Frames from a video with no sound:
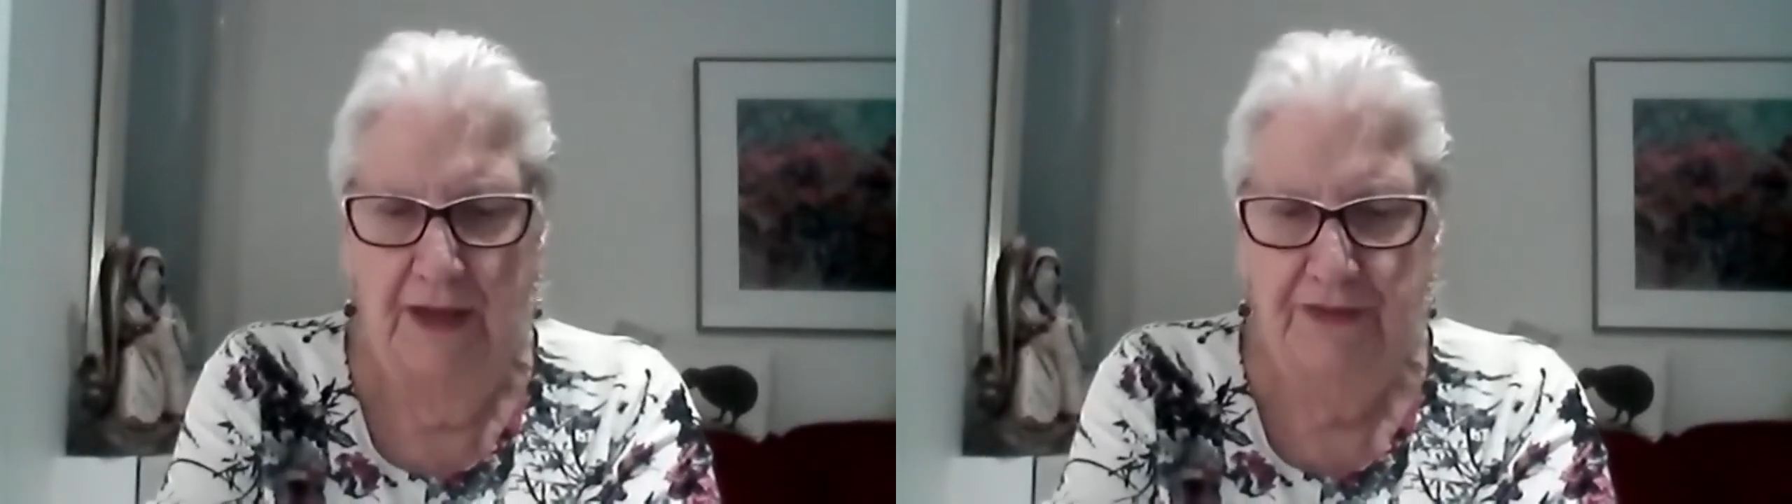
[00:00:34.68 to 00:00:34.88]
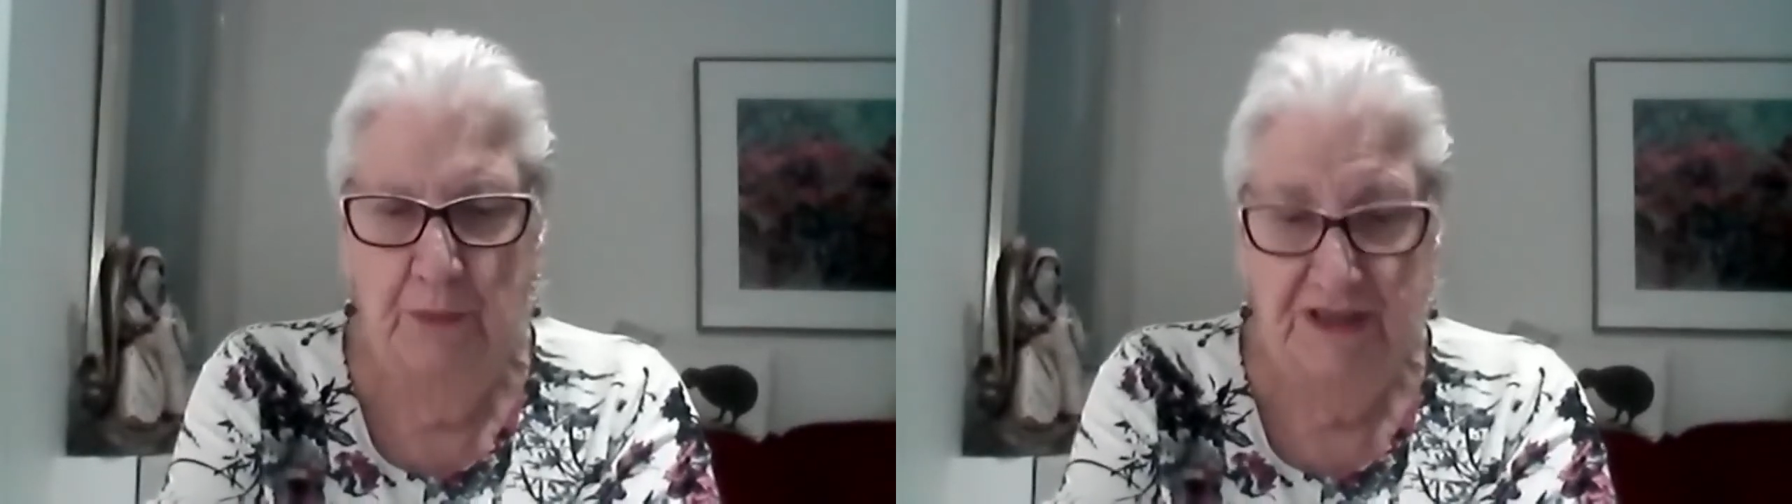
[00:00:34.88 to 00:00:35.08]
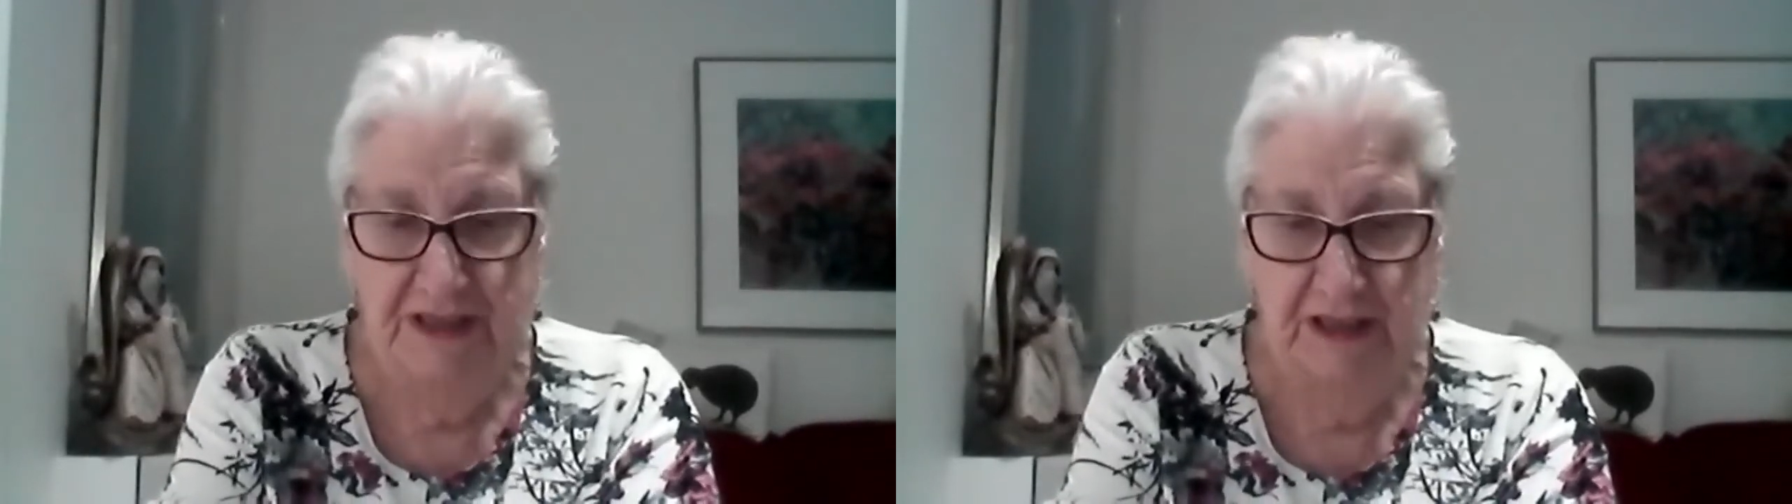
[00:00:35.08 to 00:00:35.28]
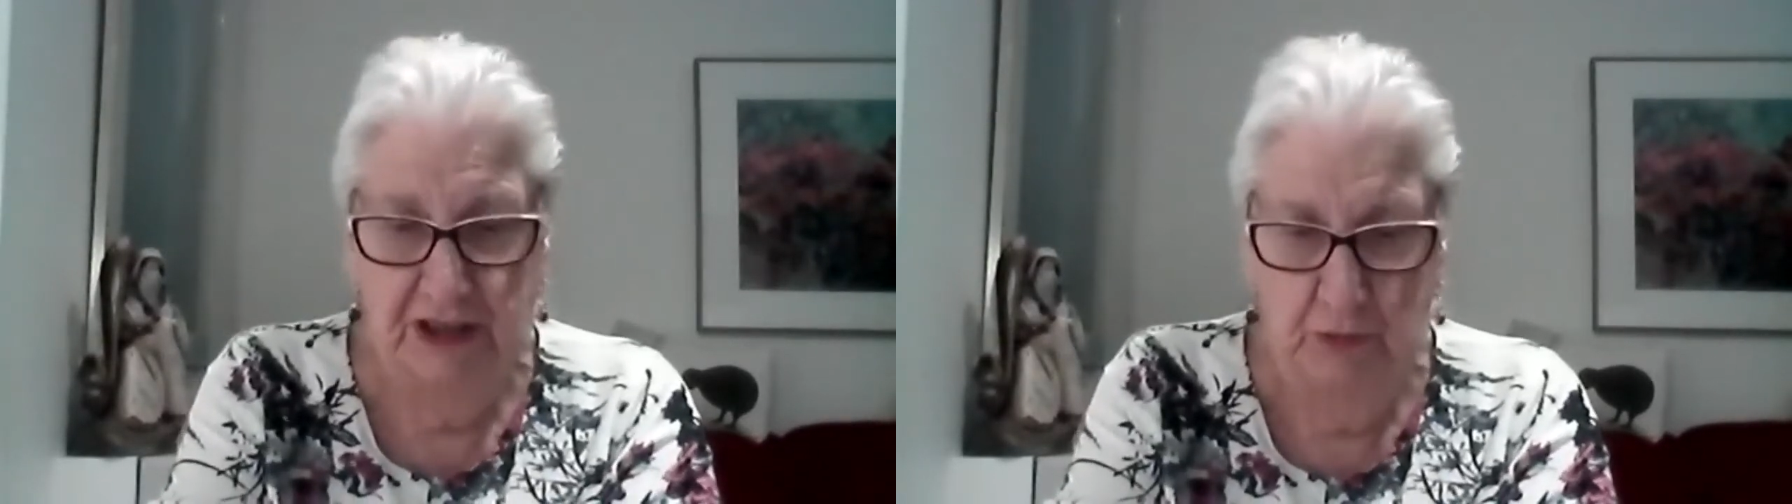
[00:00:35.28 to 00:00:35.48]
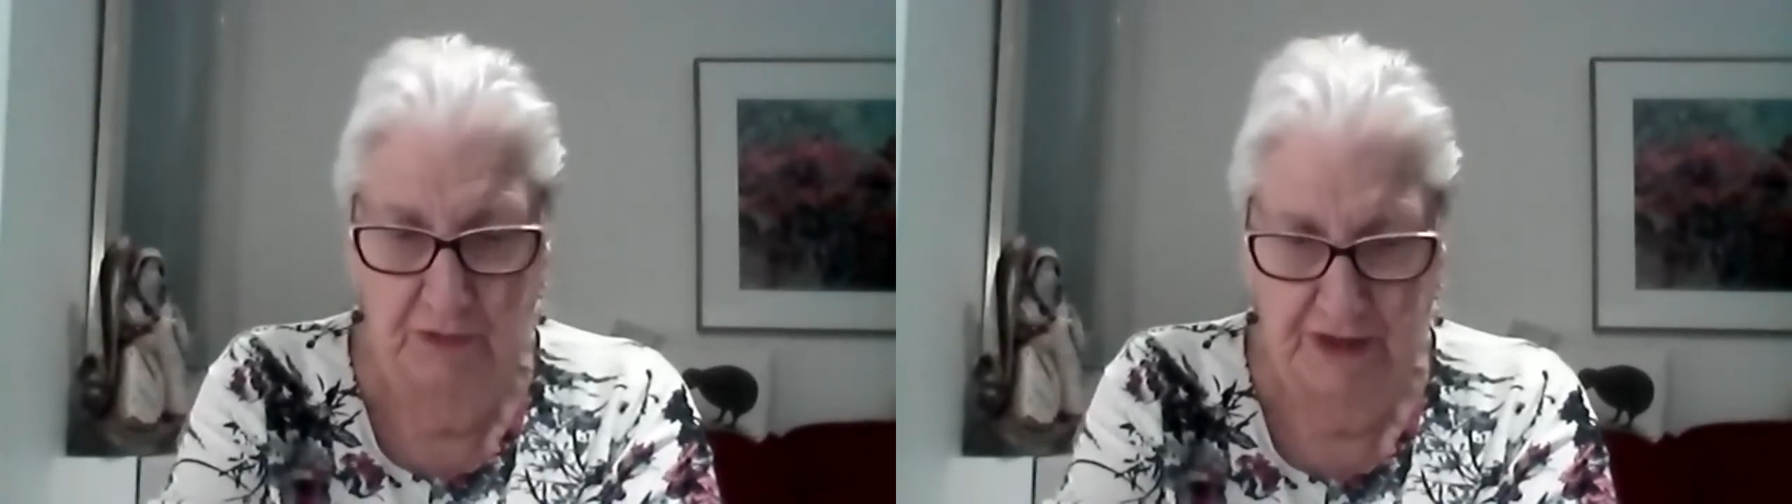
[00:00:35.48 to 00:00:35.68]
and they were
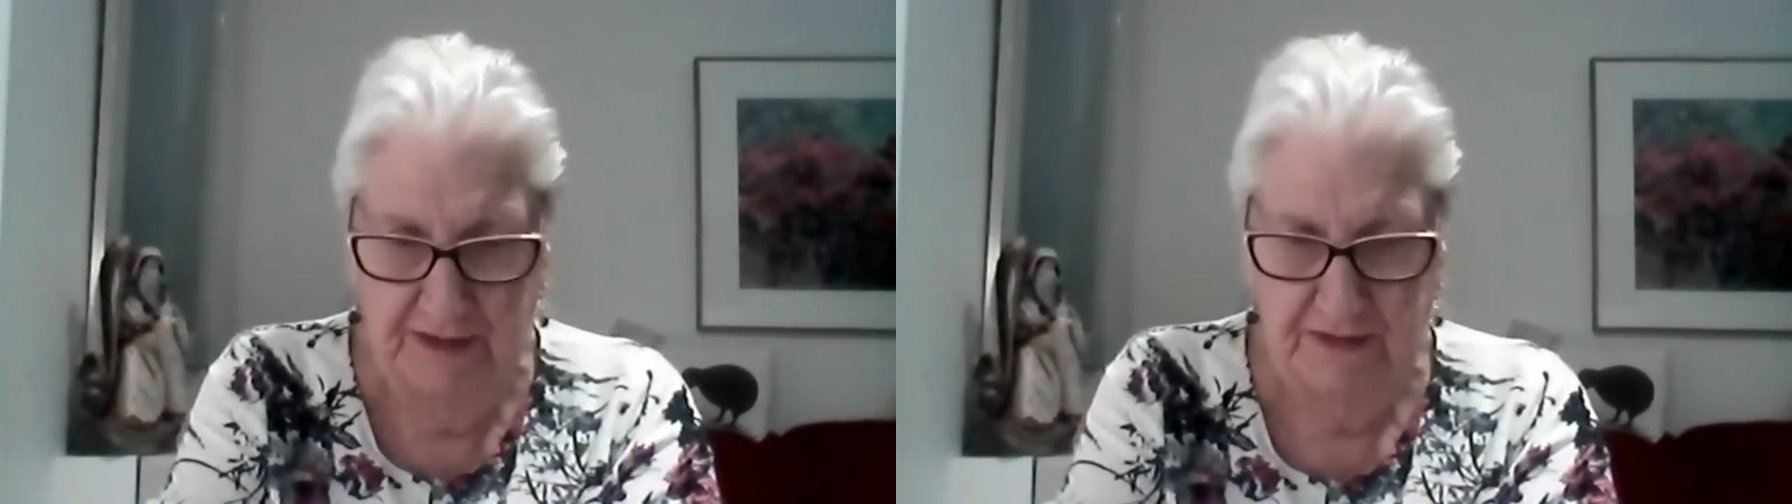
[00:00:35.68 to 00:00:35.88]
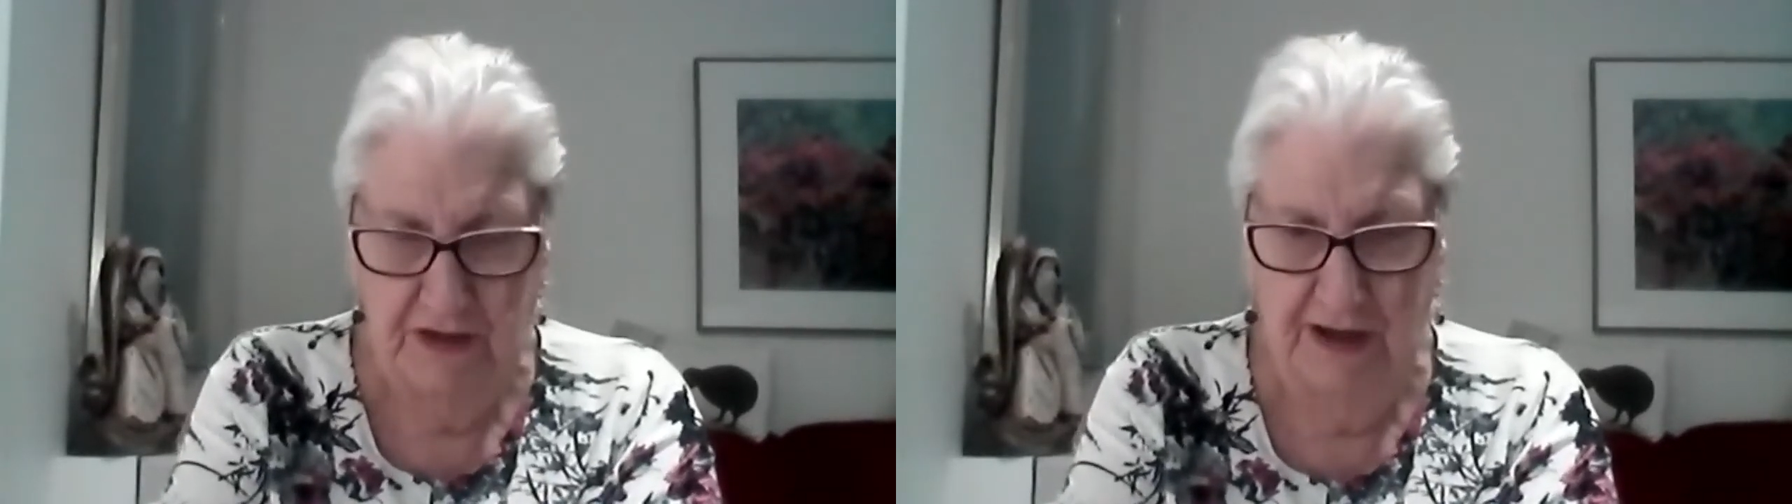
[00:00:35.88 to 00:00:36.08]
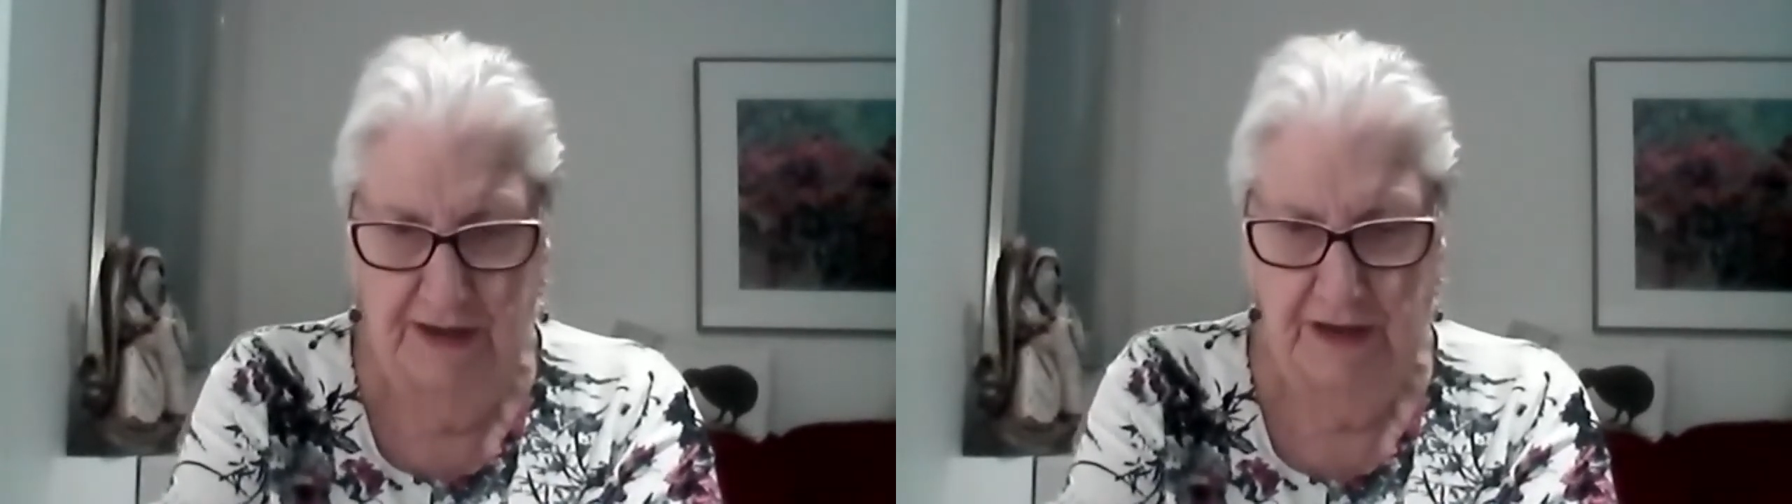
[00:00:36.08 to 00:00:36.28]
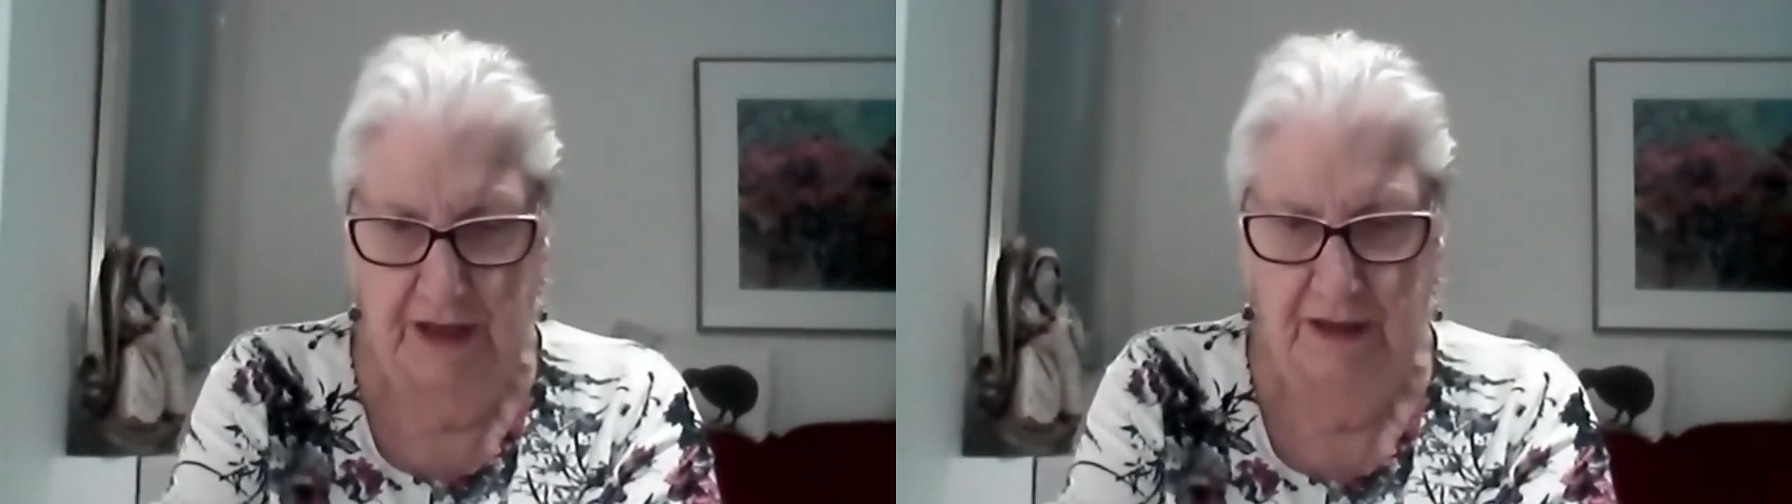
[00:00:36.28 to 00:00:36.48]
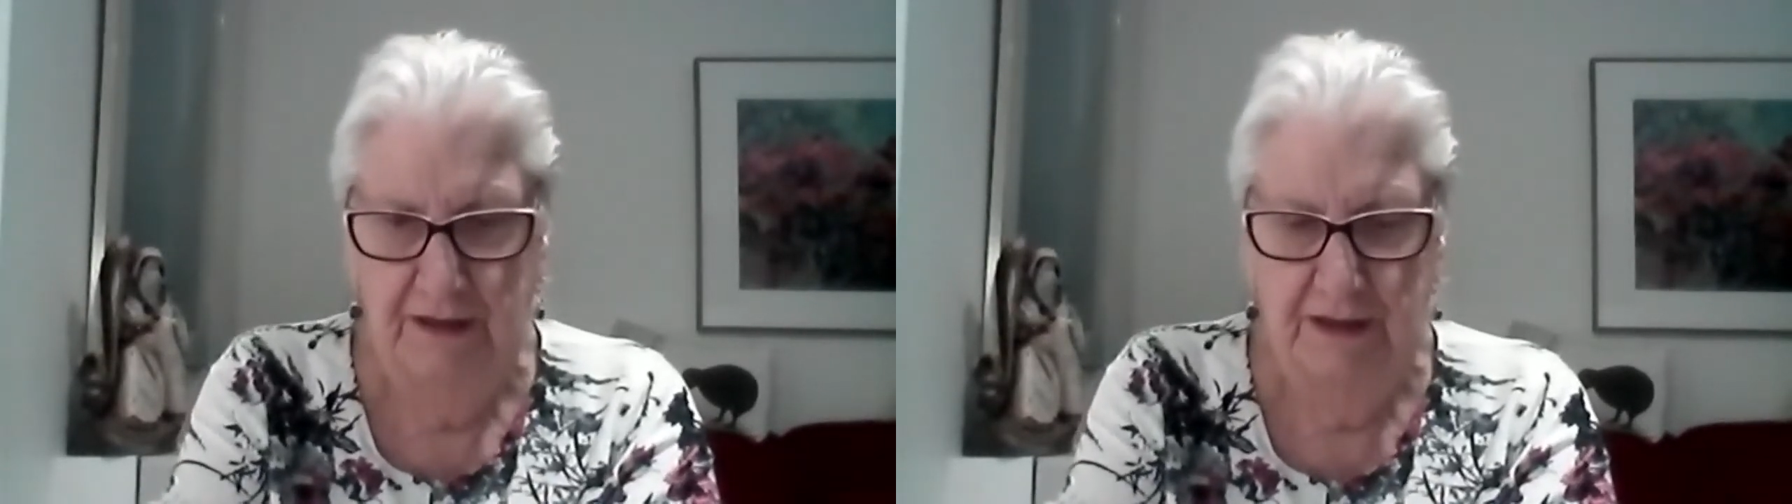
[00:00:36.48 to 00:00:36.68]
dealing with
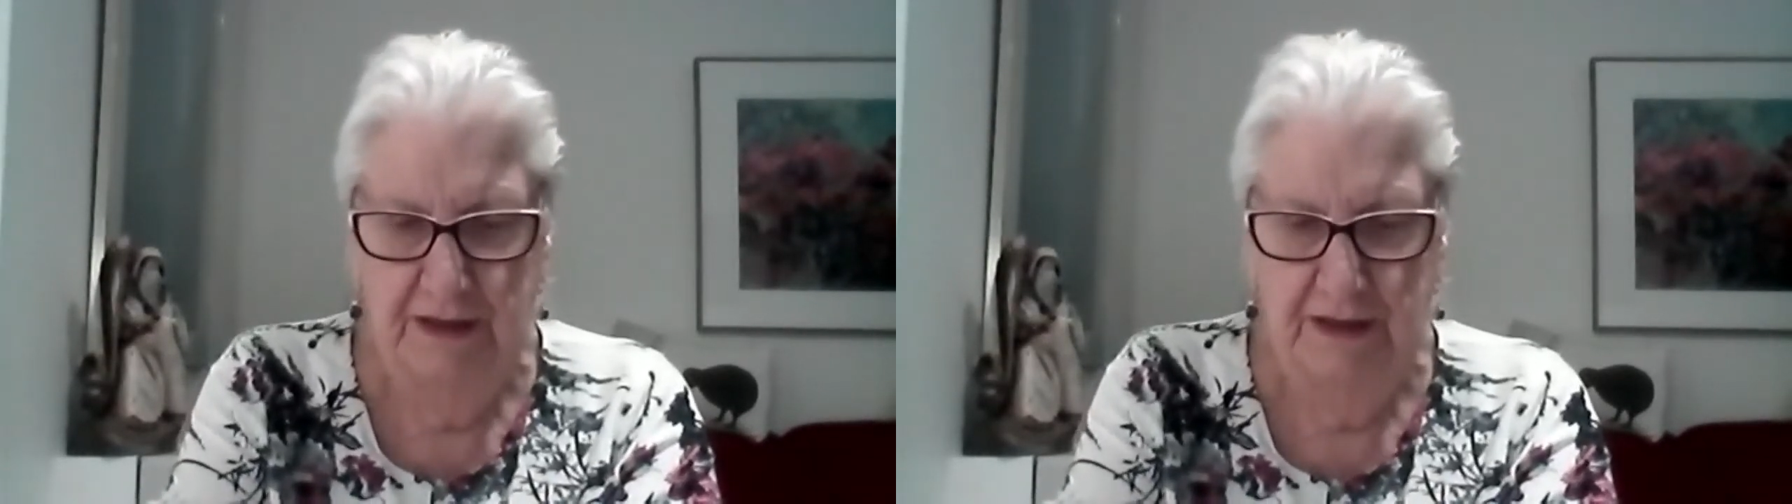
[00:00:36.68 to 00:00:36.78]
anxiety.